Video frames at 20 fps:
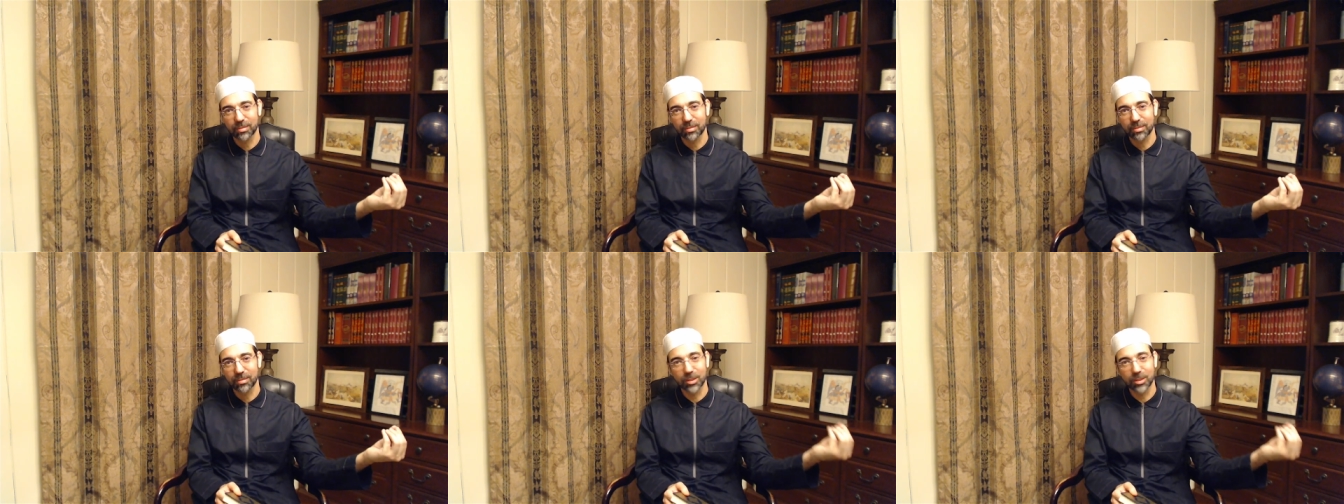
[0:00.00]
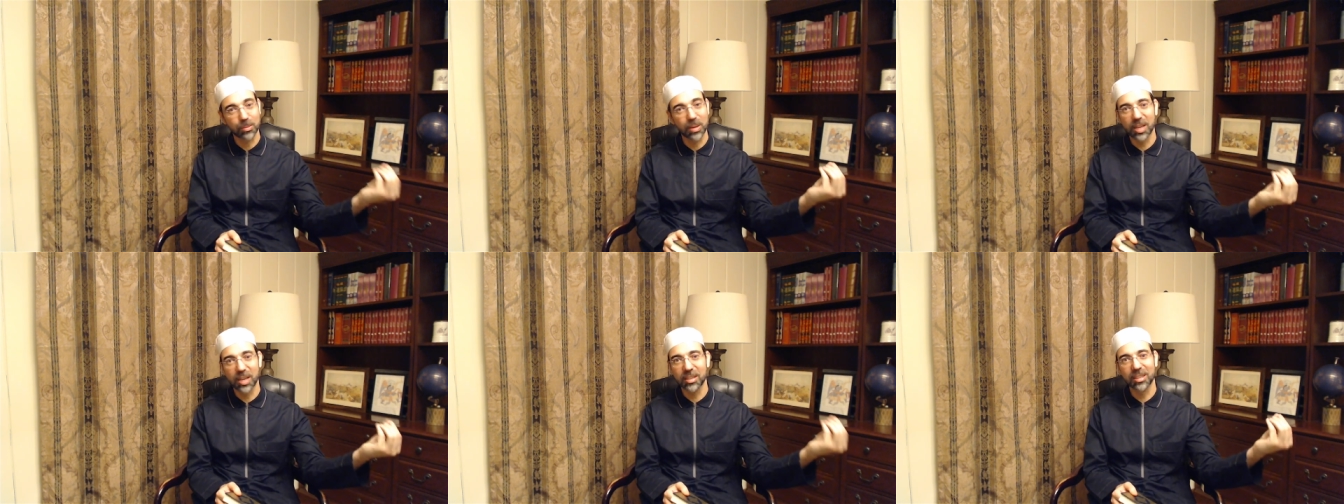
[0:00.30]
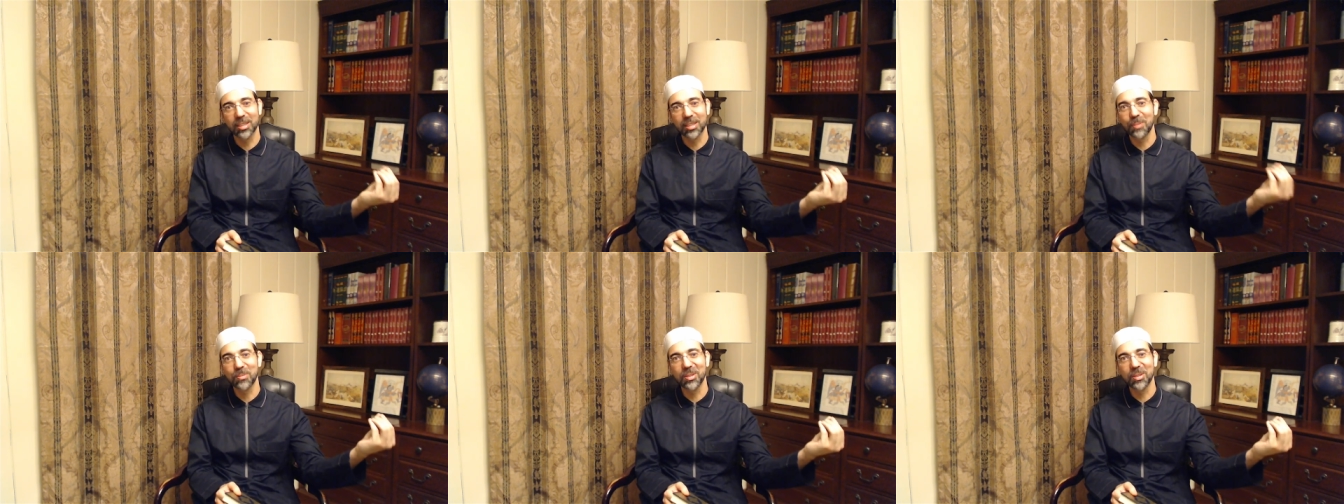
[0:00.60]

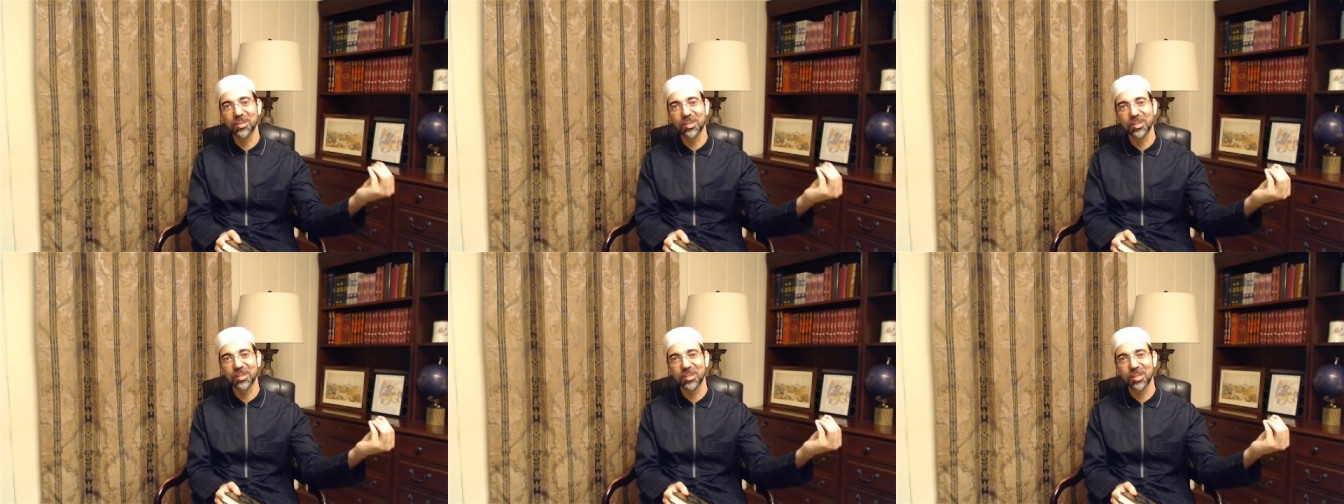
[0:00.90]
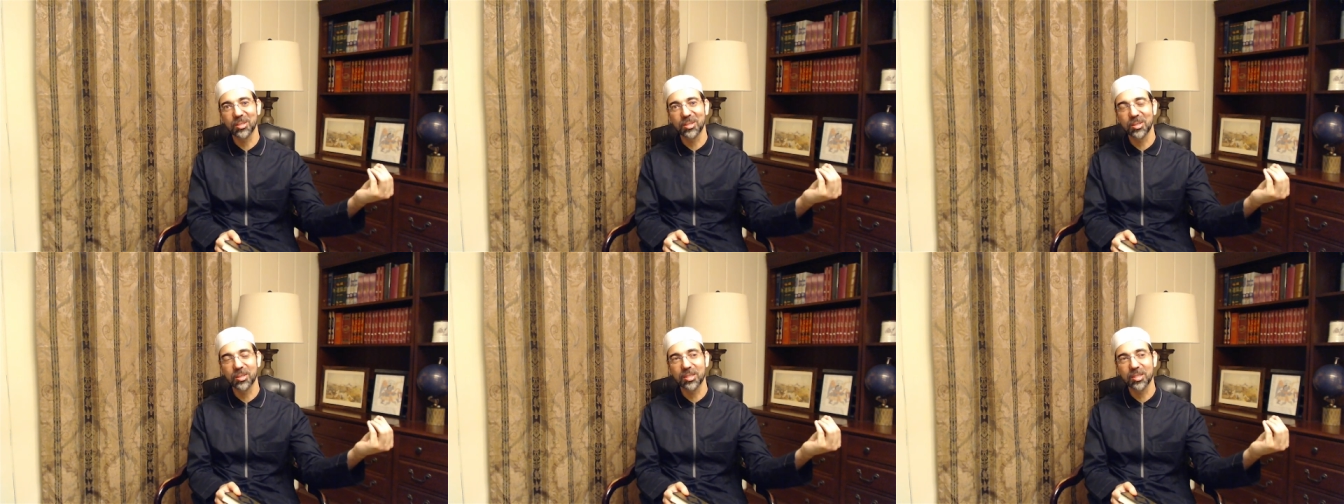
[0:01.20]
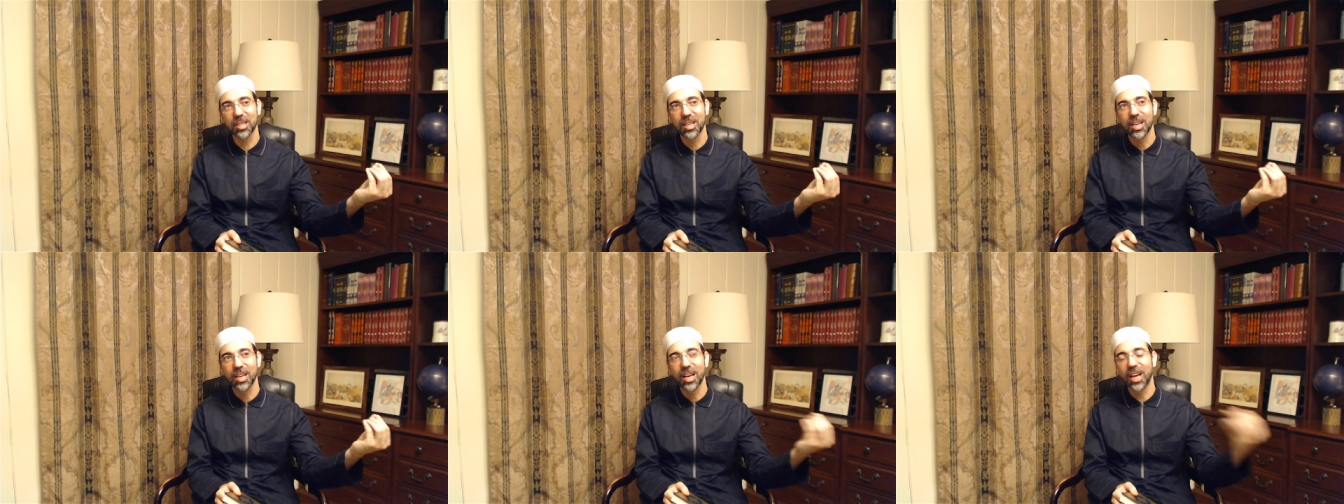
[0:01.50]
SubhanAllah, brothers and sisters.
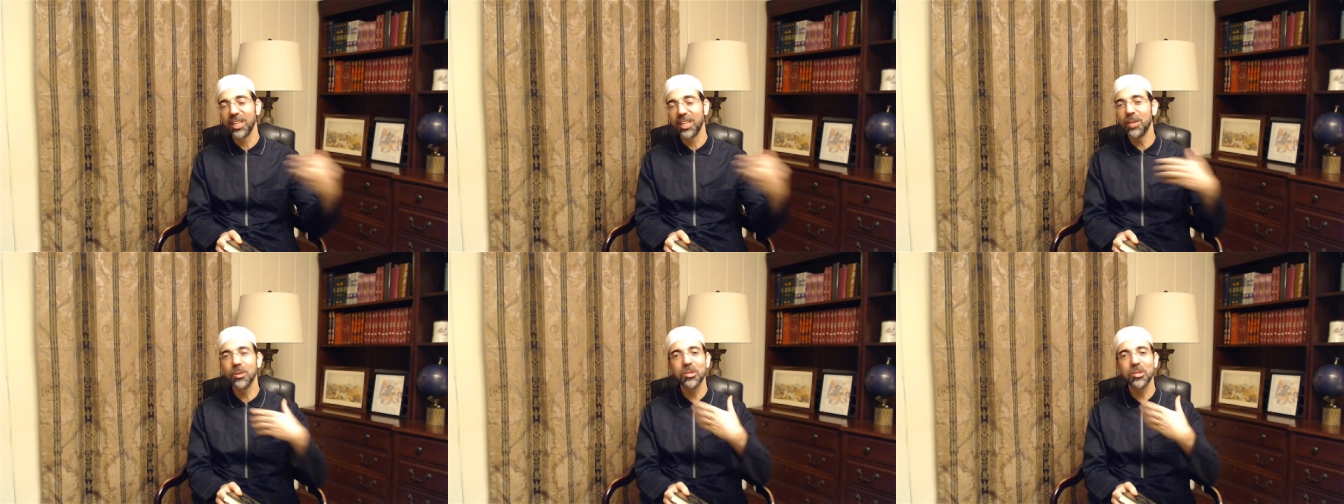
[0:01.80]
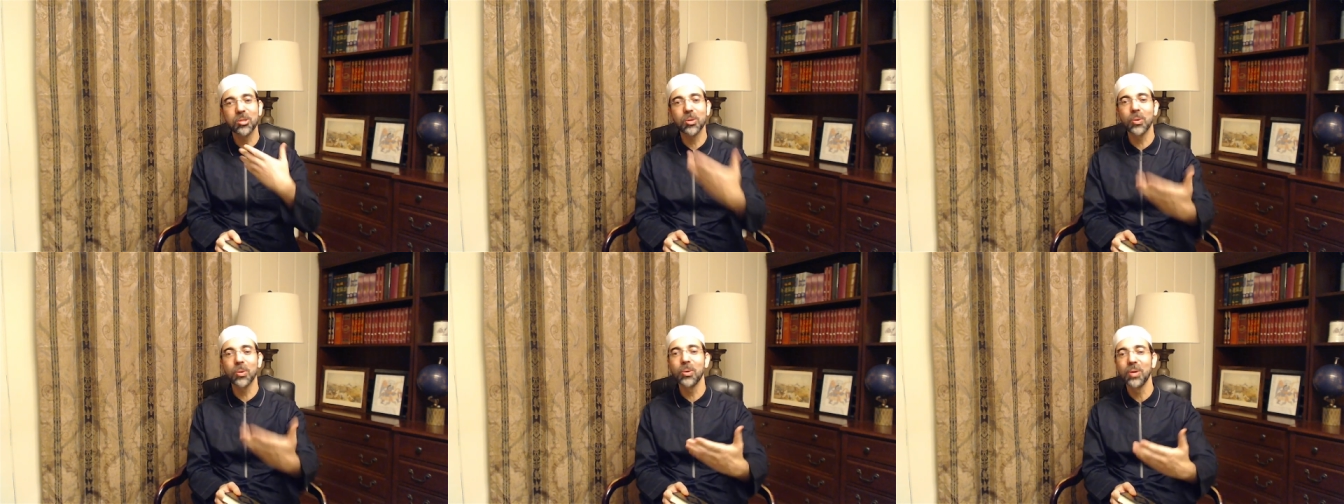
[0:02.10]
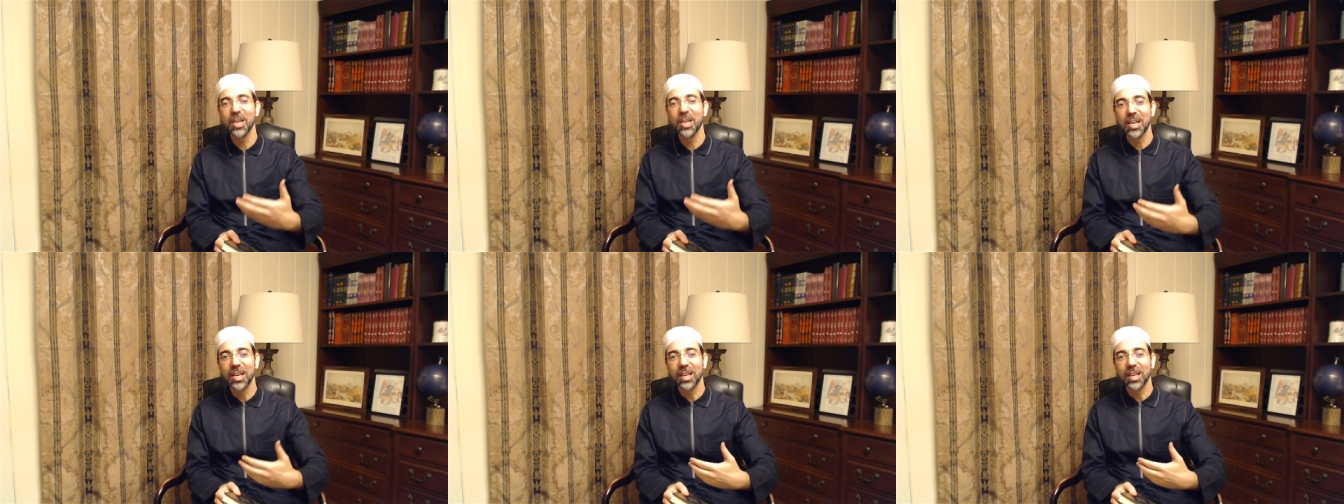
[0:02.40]
And he was so,